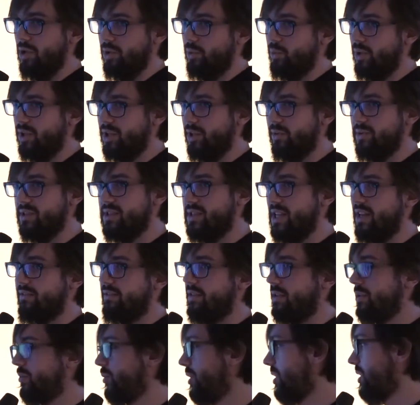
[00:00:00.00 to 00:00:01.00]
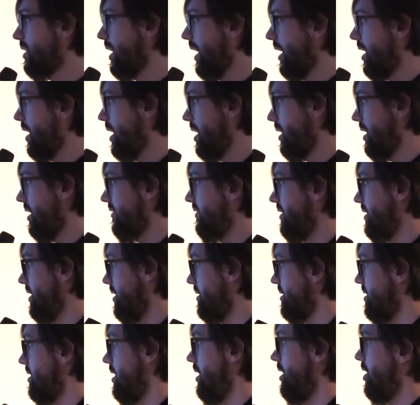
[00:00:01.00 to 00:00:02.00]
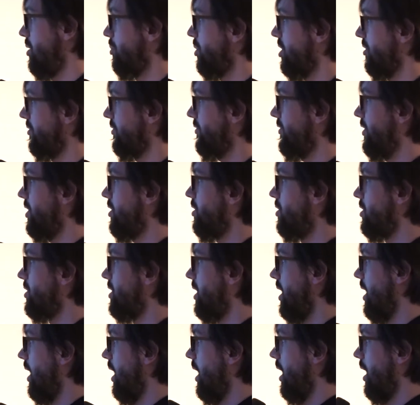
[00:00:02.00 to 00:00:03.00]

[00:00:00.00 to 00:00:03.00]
on Windows 7 with IE11 and Selenium configured,